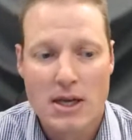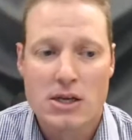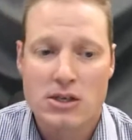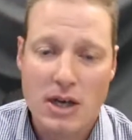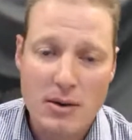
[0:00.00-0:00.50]

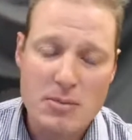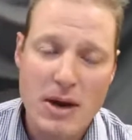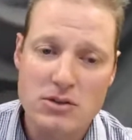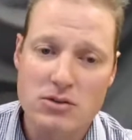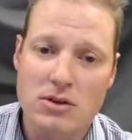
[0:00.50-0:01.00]
So coming
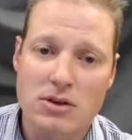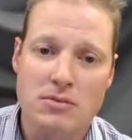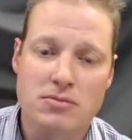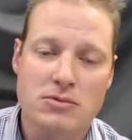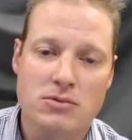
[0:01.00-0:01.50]
back to
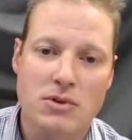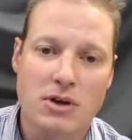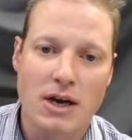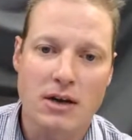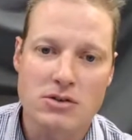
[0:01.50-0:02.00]
the
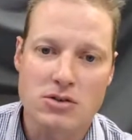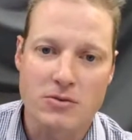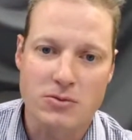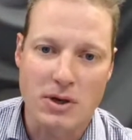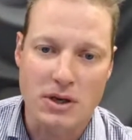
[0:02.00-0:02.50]
accounting
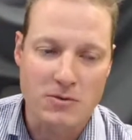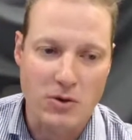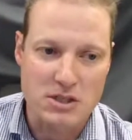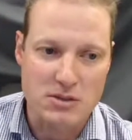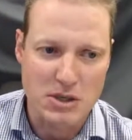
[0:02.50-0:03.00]
software for
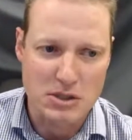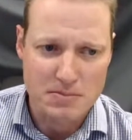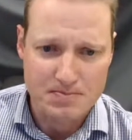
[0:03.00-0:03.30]
SMEs,